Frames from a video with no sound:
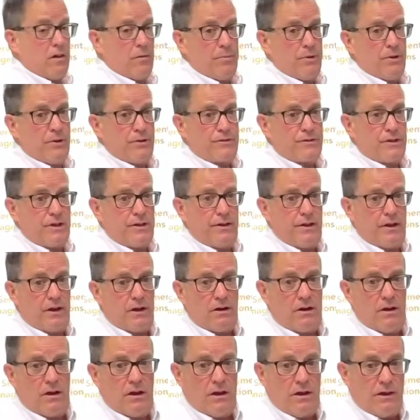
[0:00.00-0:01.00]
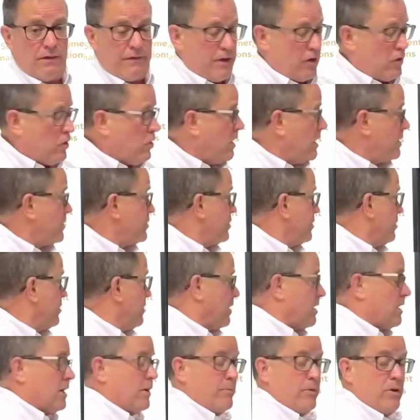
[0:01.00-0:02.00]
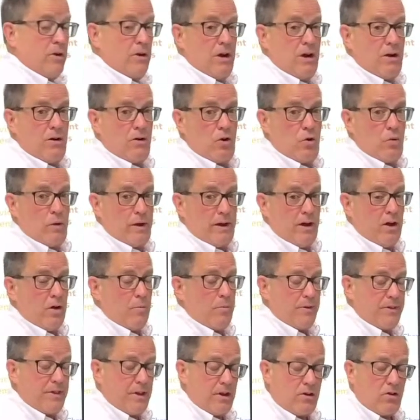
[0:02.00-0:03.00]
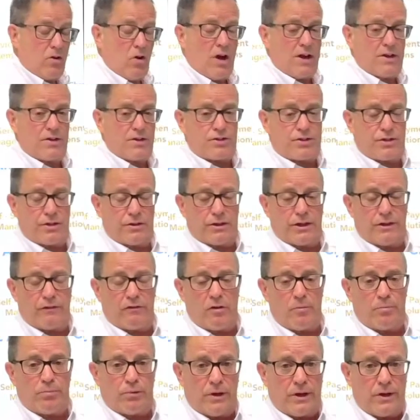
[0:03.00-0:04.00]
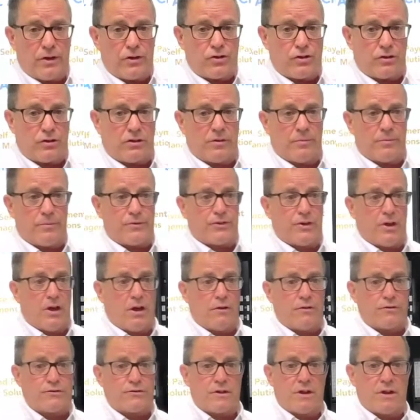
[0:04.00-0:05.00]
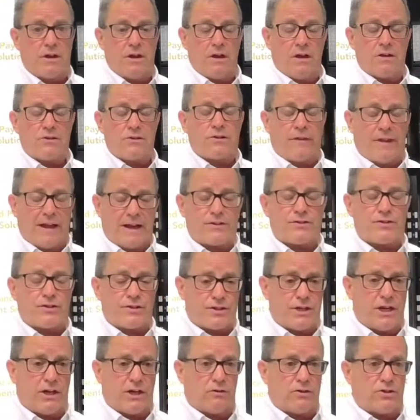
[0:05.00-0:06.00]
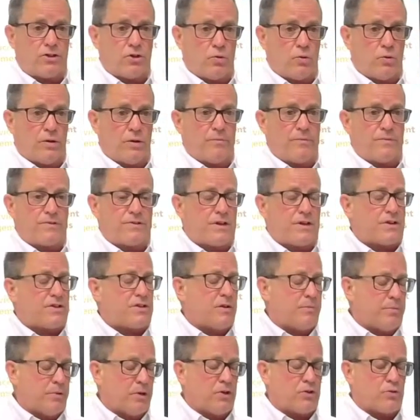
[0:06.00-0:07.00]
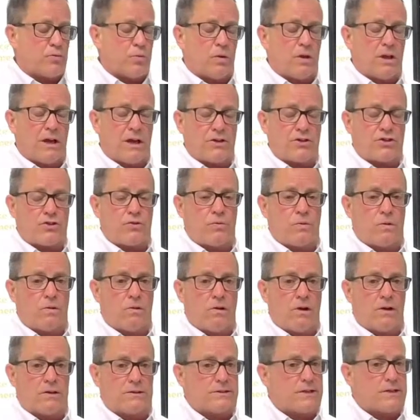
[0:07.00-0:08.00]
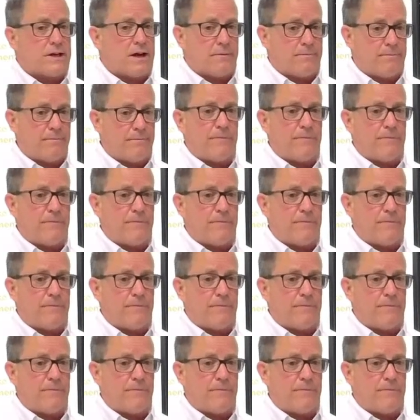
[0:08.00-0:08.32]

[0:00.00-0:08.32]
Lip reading: bills in there, they're constantly going up, but they're constantly replenishing themselves. So that's the secret to them. 60 bills will last you a long time.